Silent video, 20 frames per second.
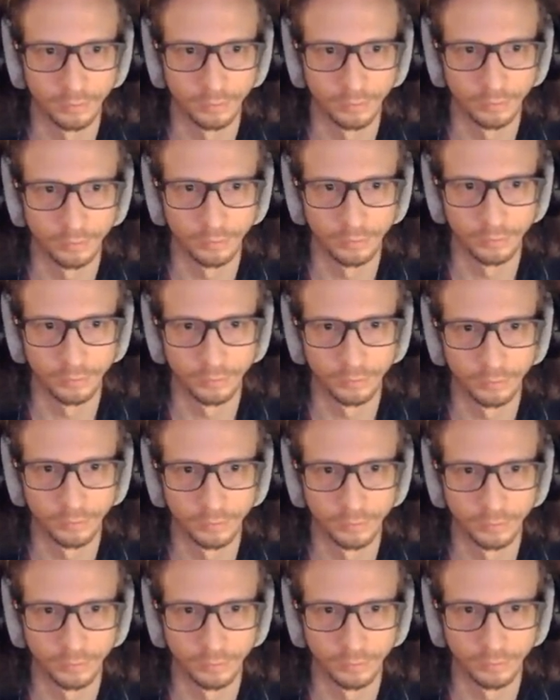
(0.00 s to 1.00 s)

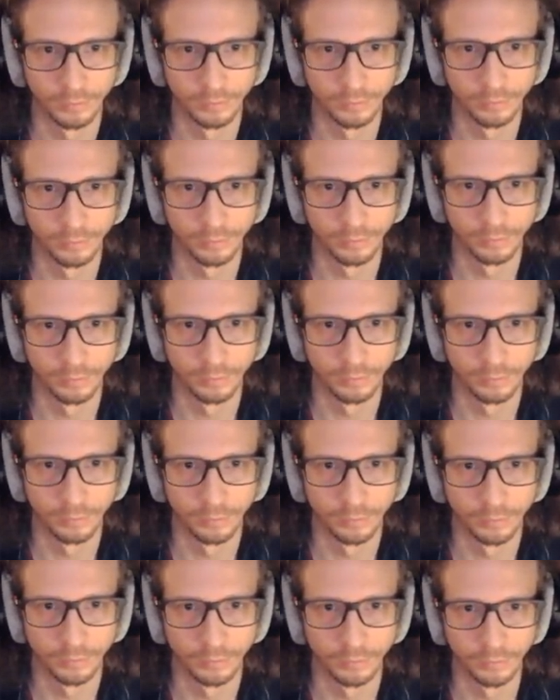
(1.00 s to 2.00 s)

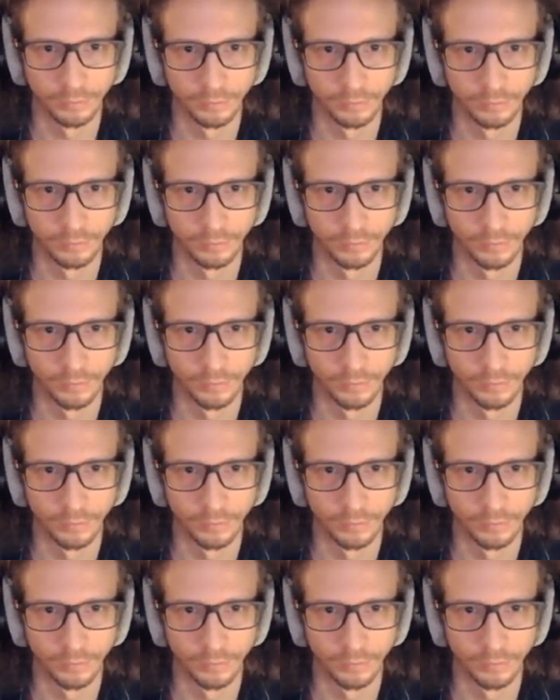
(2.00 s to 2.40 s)
No one is speaking in this clip.